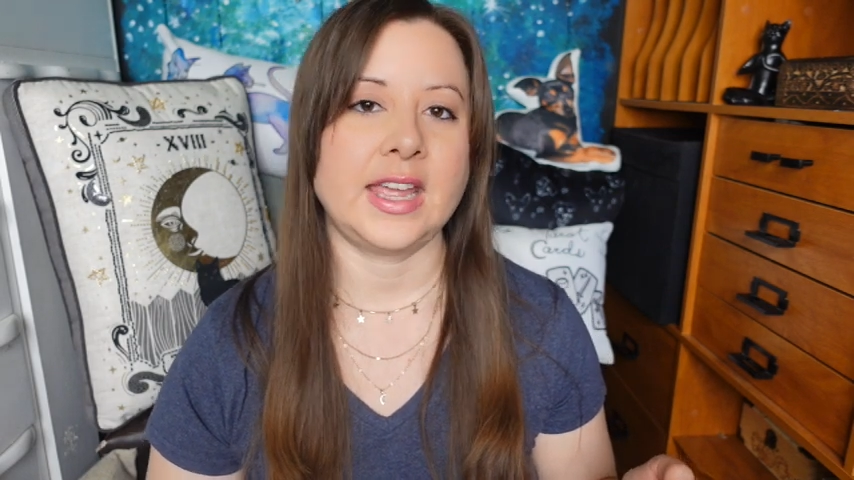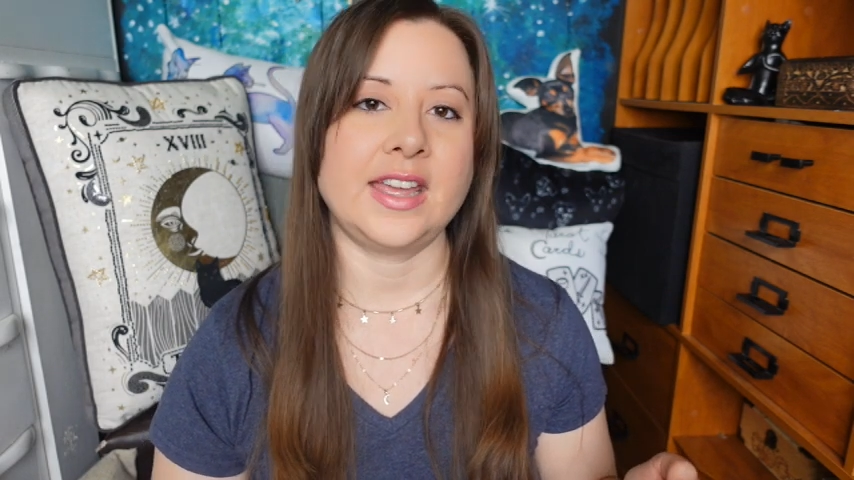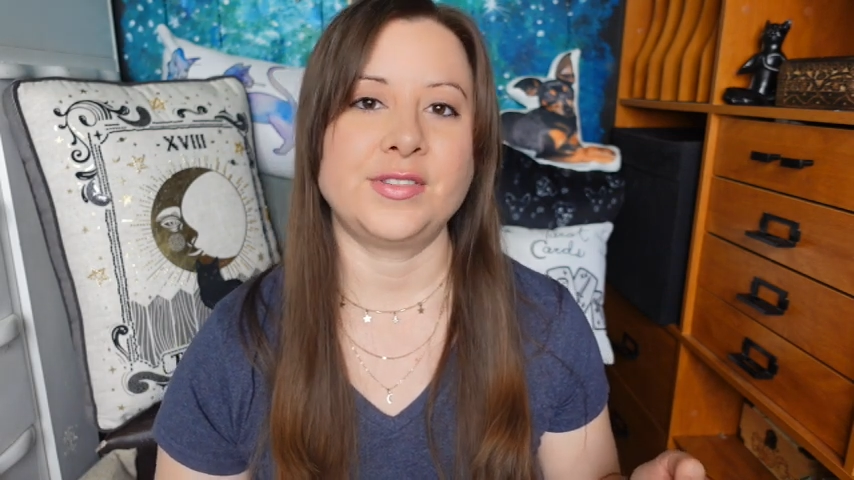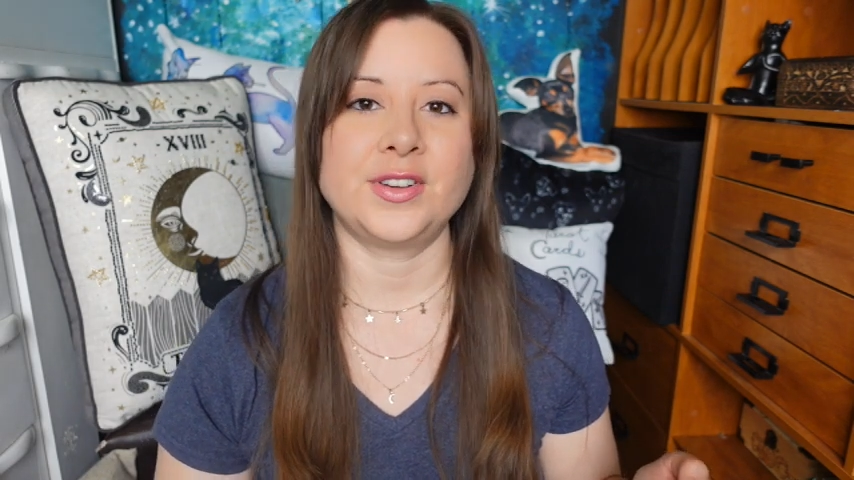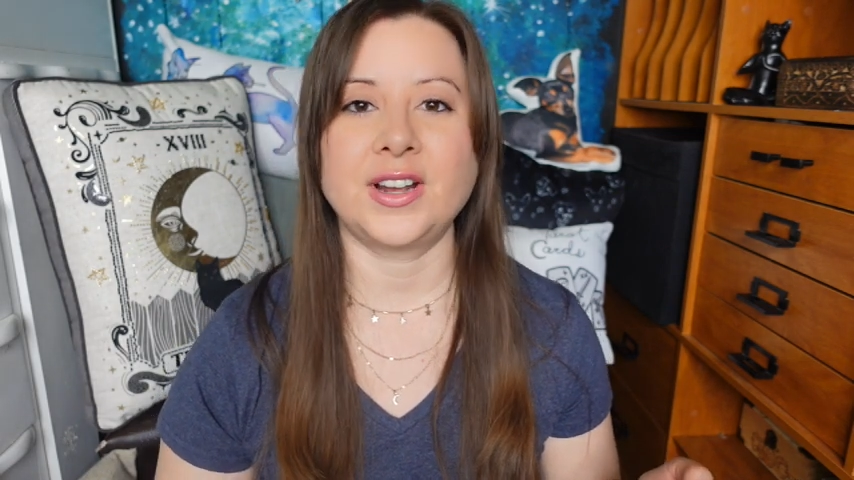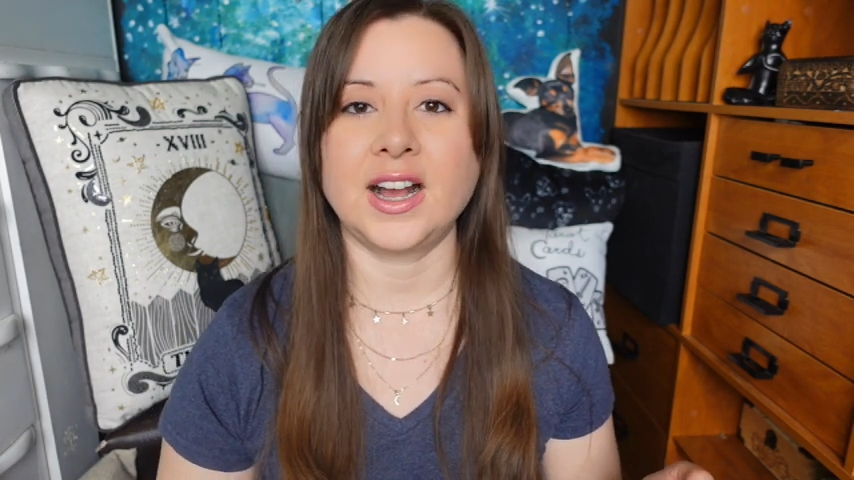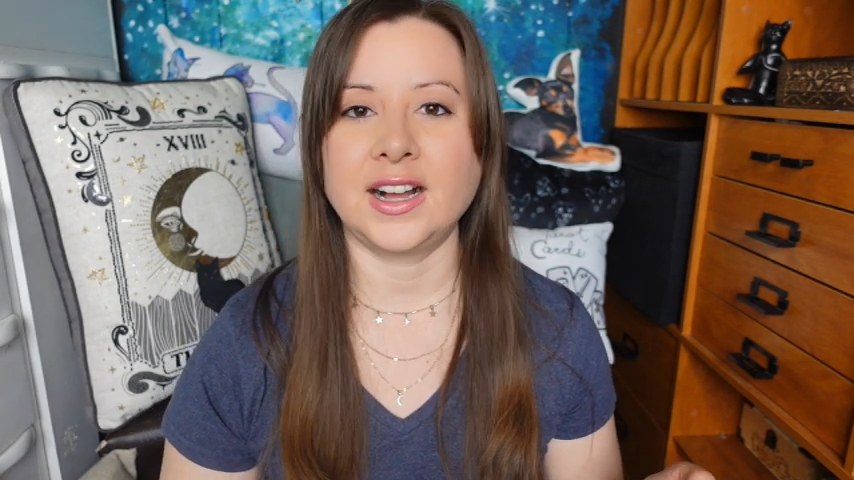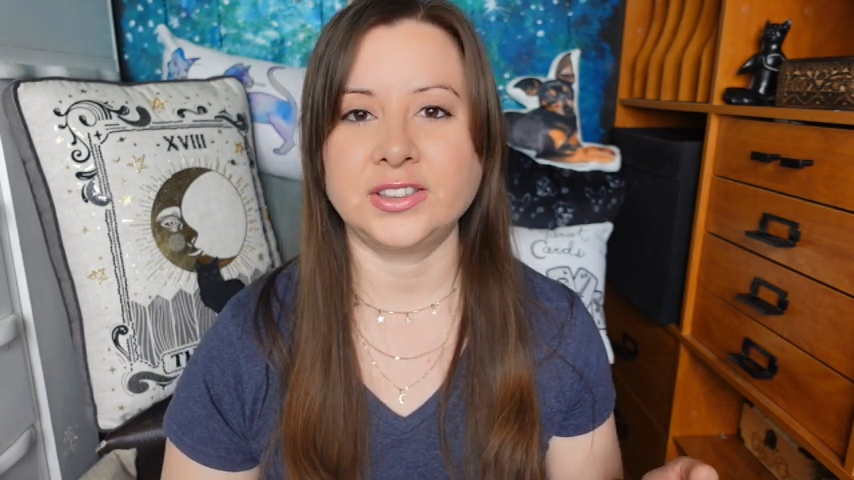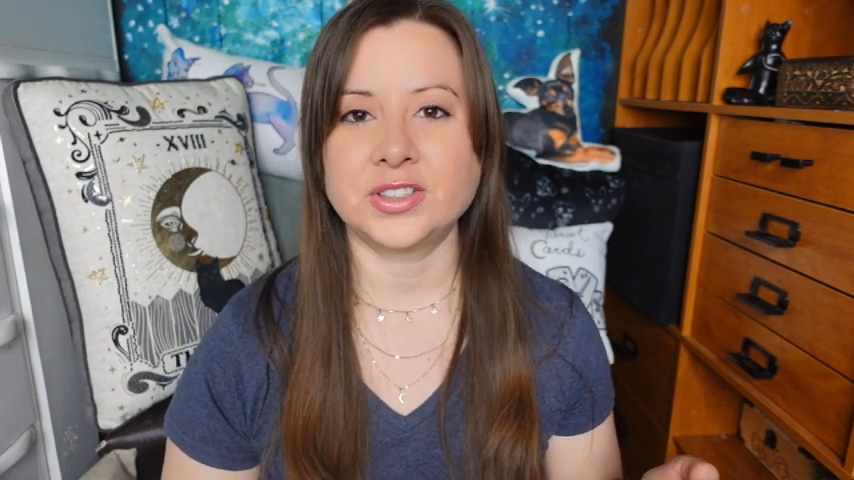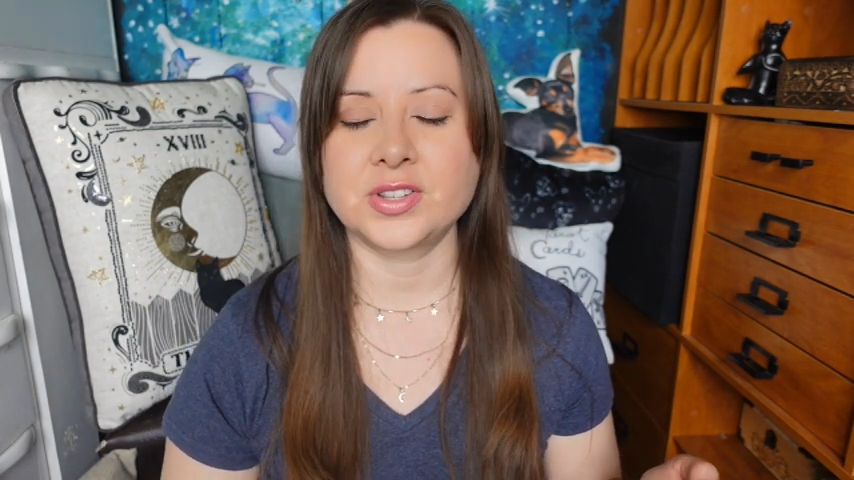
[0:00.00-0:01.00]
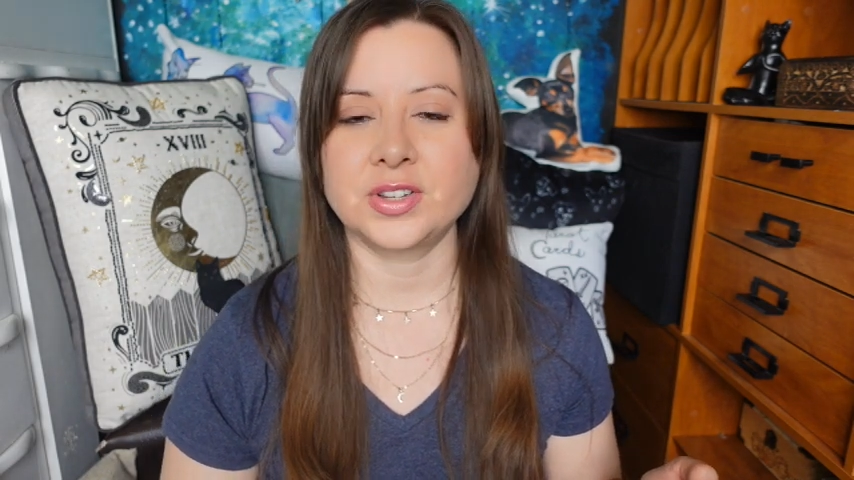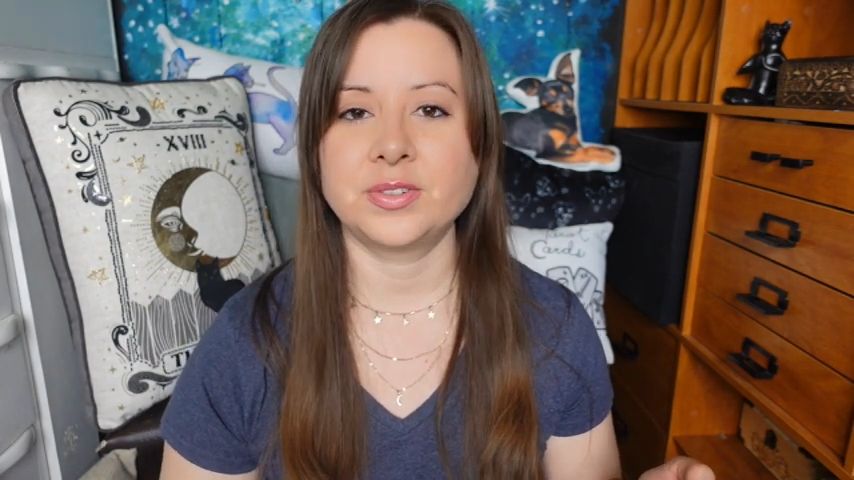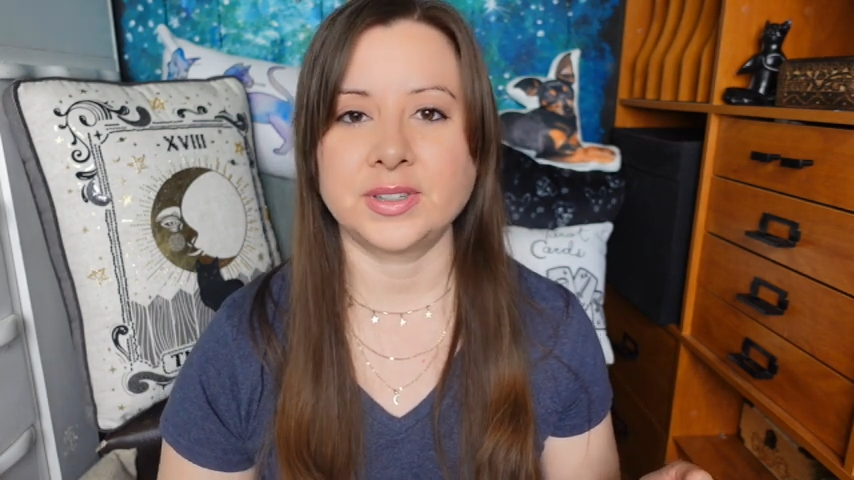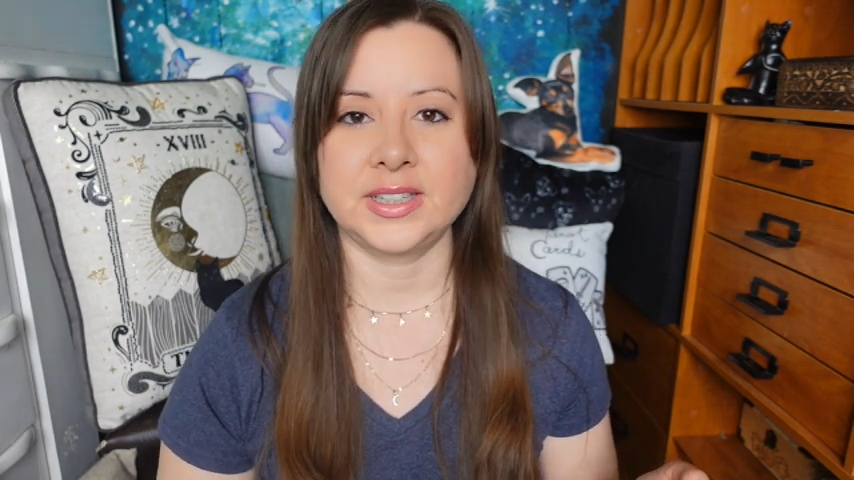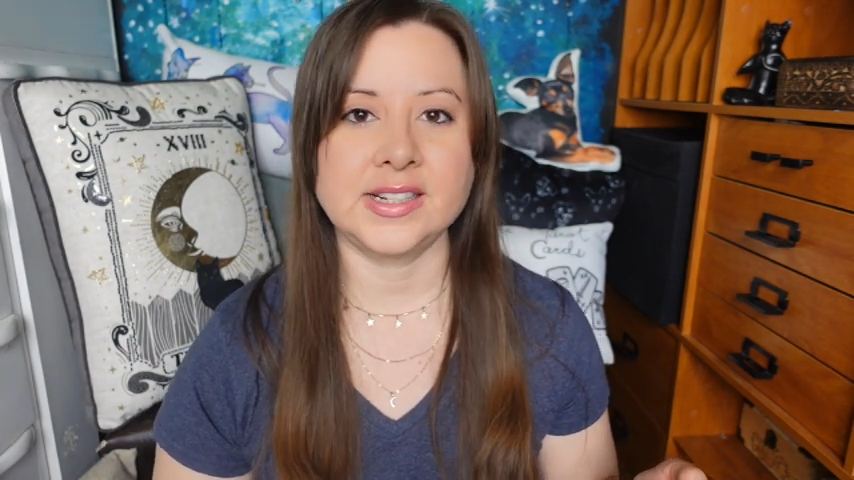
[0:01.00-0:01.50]
if their colors look
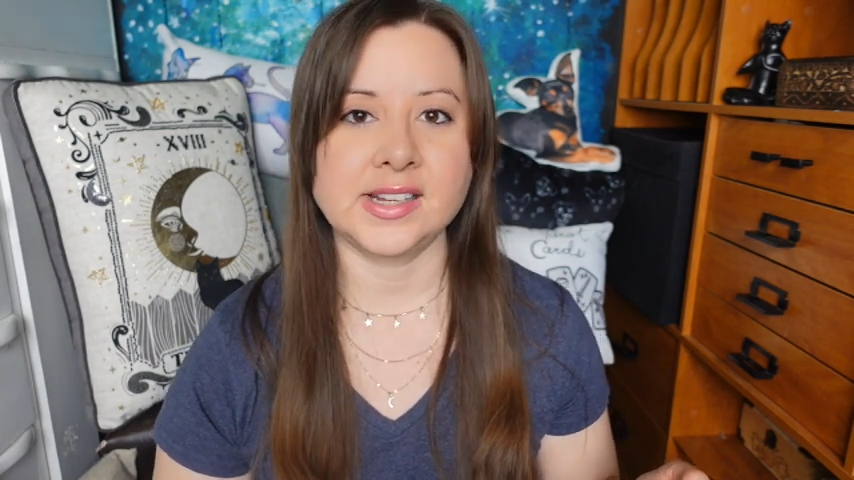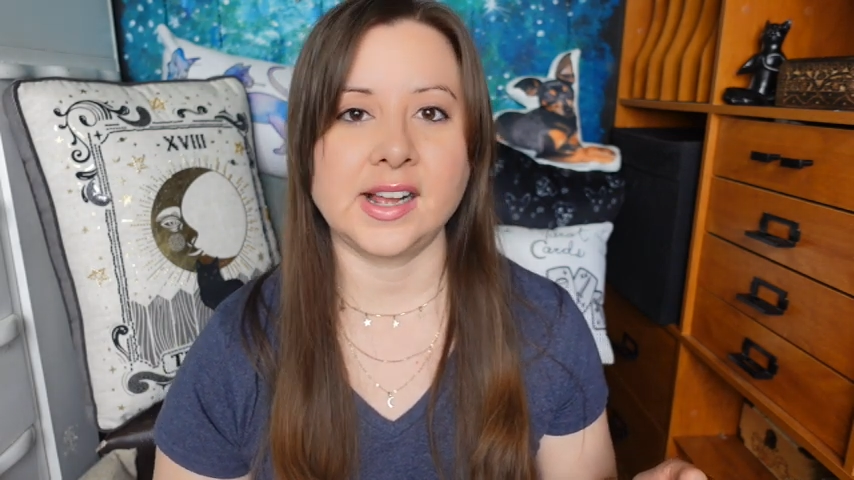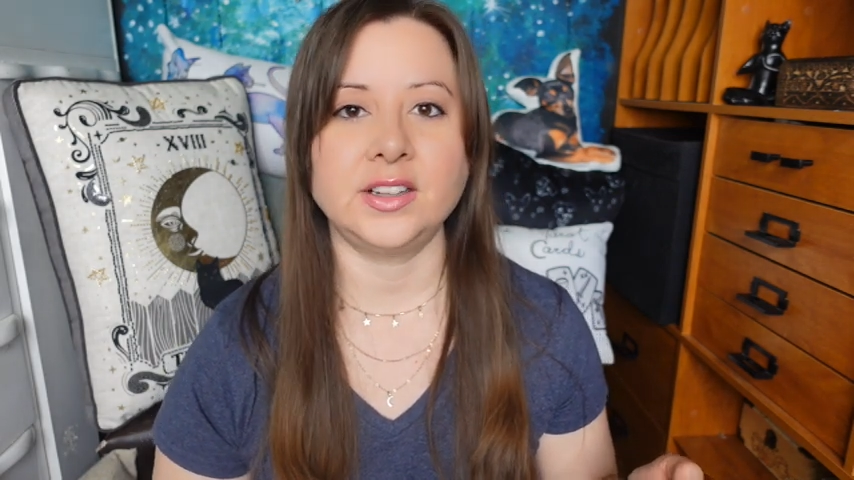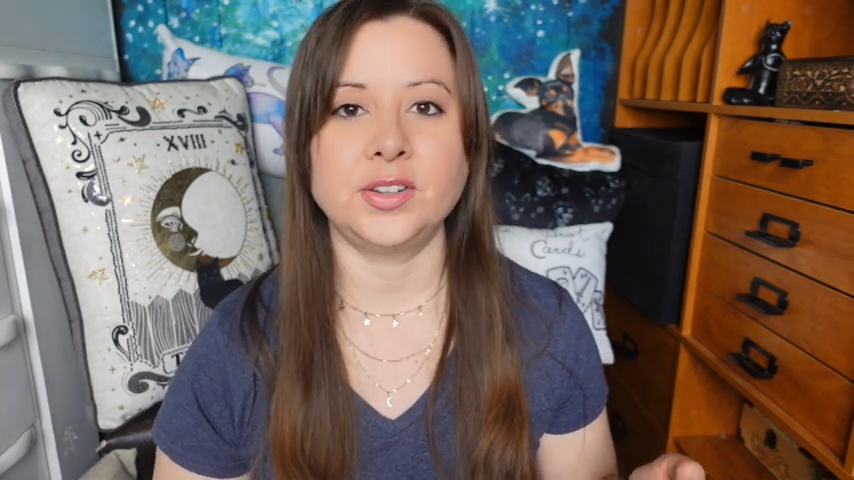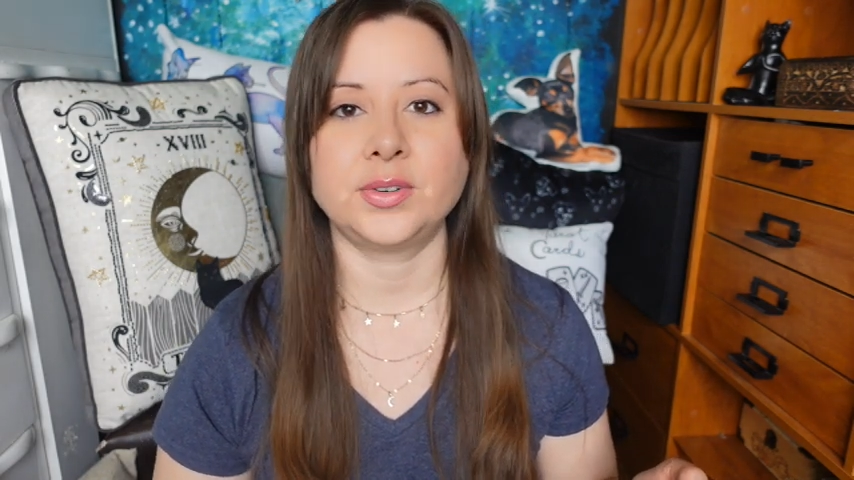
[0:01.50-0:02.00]
really dull,